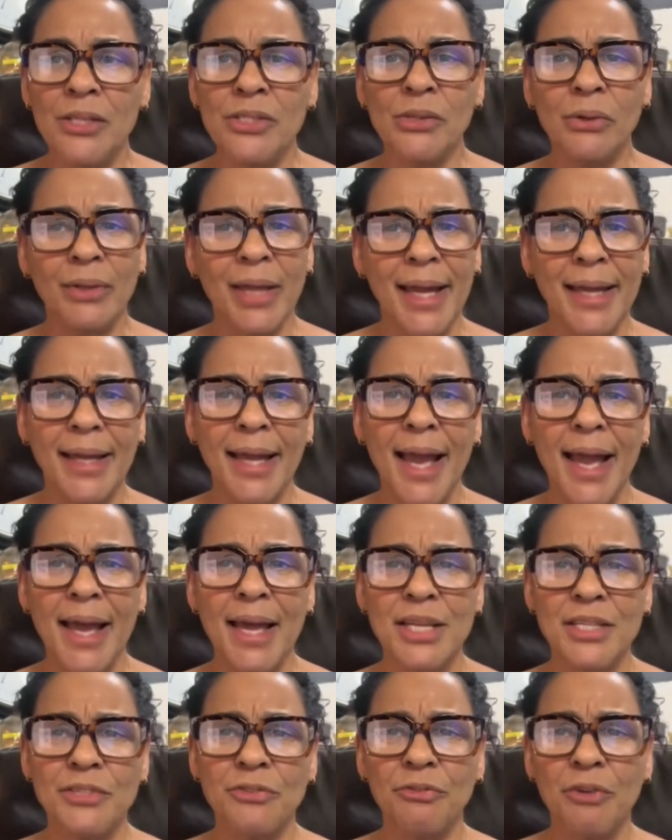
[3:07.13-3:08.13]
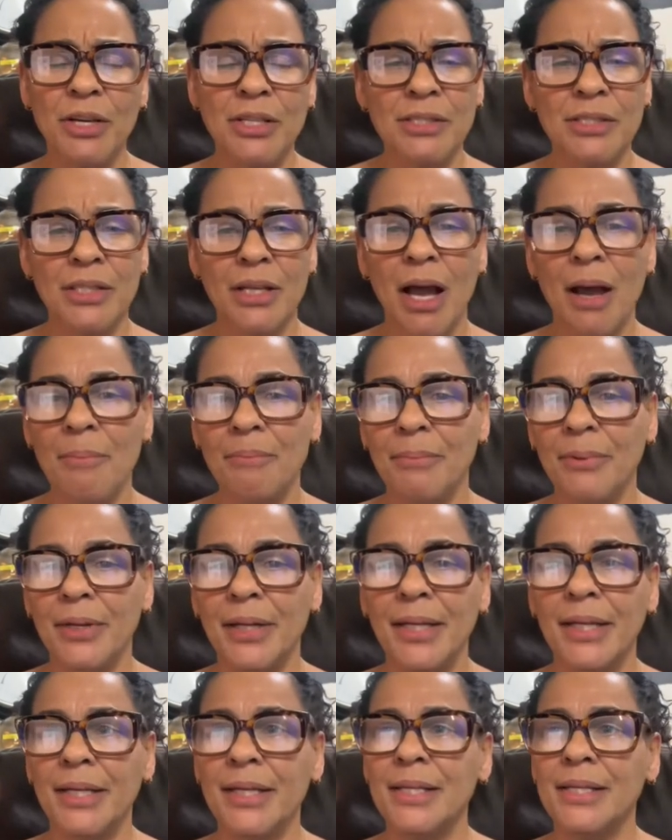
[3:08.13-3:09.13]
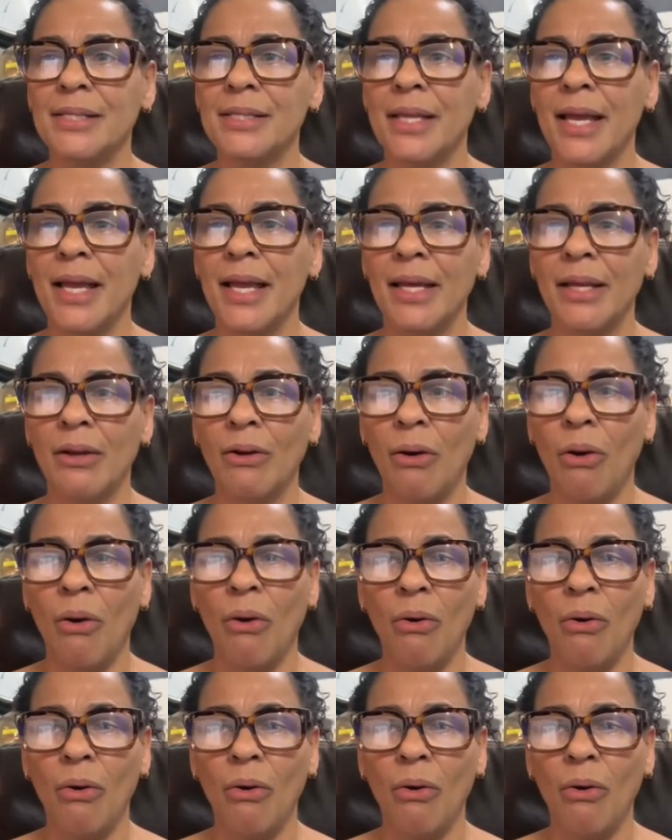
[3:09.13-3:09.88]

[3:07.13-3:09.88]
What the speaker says: like hedge funds companies and